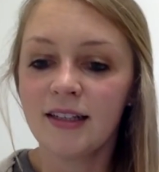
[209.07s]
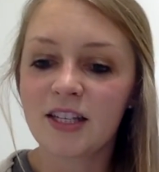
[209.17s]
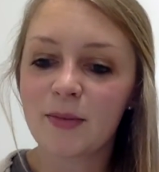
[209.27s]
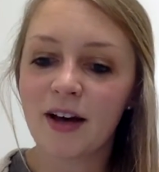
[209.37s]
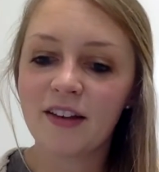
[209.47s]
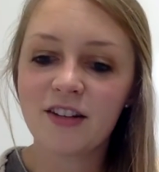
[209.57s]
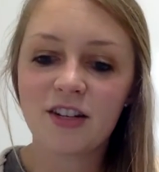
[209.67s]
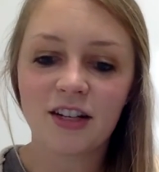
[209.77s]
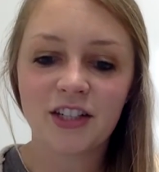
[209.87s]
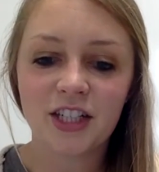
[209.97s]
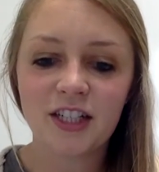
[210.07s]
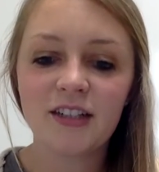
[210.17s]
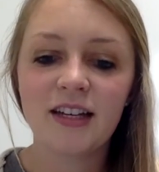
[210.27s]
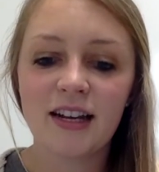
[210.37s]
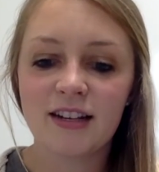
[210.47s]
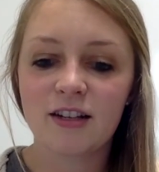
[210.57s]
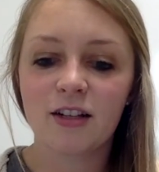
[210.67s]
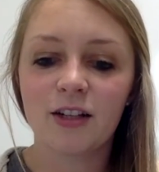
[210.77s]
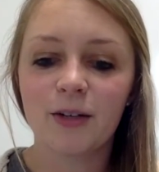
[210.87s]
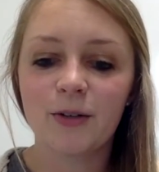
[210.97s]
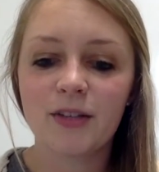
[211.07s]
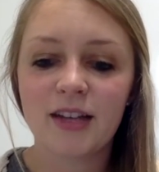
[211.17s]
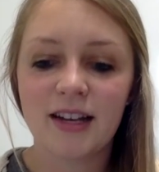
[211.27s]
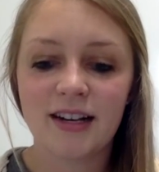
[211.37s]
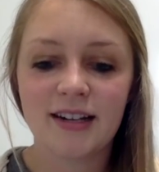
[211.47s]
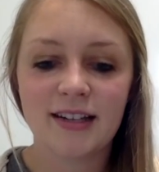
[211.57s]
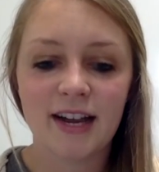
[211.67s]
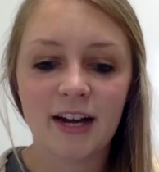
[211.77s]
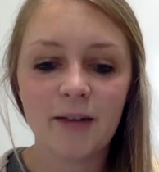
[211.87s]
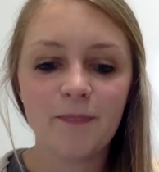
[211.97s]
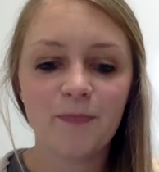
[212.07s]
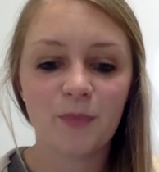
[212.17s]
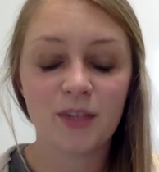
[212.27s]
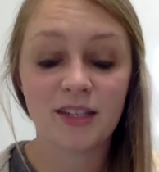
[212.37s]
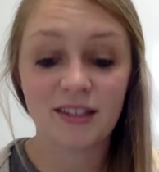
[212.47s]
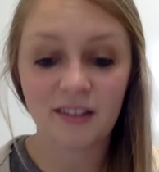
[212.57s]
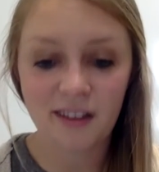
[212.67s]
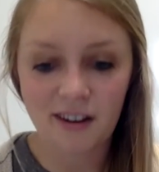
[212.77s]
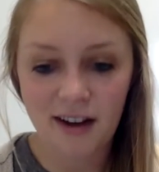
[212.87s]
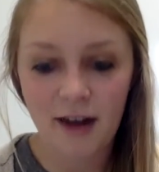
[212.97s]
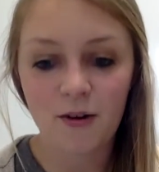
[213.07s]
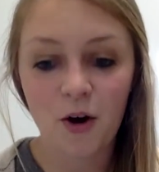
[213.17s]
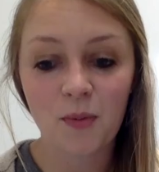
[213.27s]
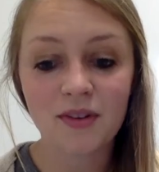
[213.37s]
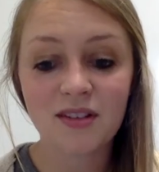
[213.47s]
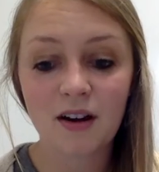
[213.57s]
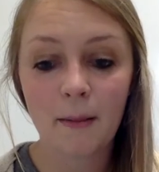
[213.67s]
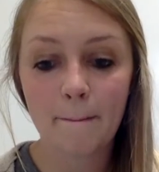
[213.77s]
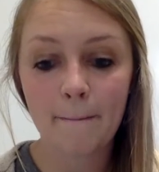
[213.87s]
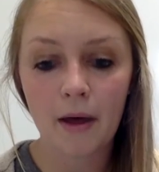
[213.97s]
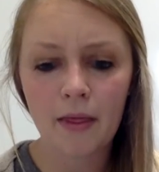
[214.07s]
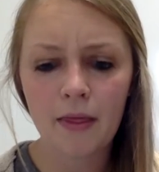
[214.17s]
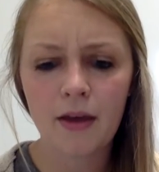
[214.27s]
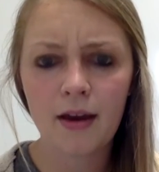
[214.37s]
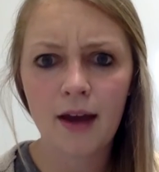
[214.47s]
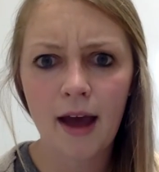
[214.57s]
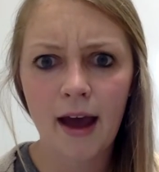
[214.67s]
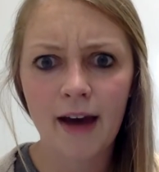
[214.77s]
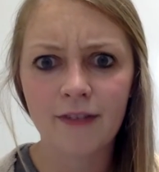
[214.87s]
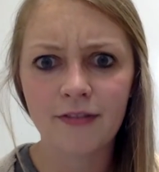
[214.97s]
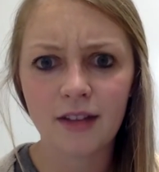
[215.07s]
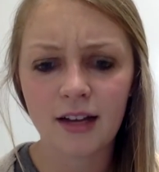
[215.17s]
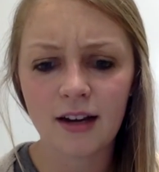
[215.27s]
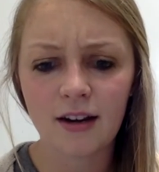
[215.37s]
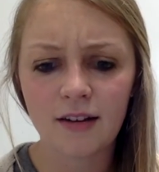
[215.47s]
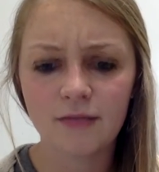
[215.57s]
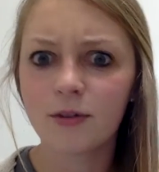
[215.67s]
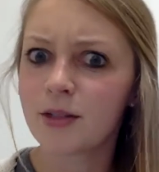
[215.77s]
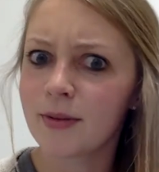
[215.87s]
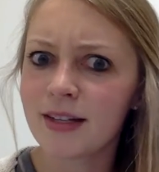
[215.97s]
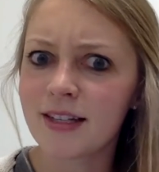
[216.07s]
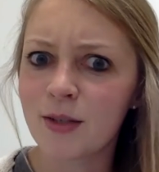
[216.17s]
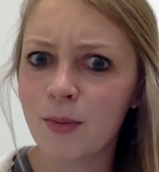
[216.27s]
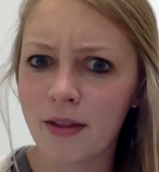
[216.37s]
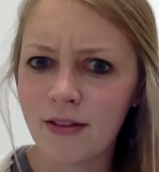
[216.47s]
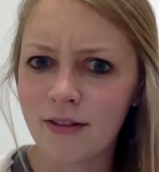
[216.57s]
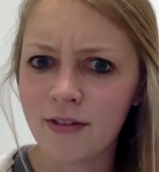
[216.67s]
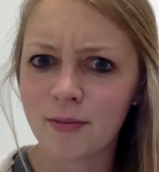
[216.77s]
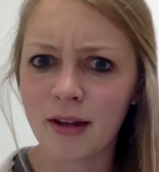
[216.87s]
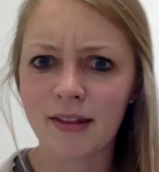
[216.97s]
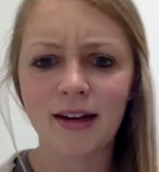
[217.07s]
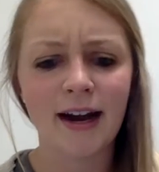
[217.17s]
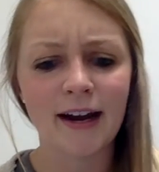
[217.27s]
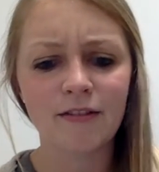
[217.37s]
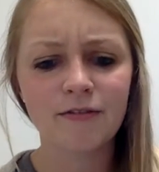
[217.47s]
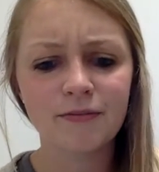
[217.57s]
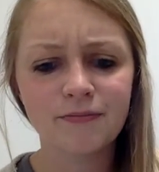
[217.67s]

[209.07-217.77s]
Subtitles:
The smell in the shelter, in his clothes, and in his hair was still there now, almost a month and a half later, which means he's been there for a month and a half.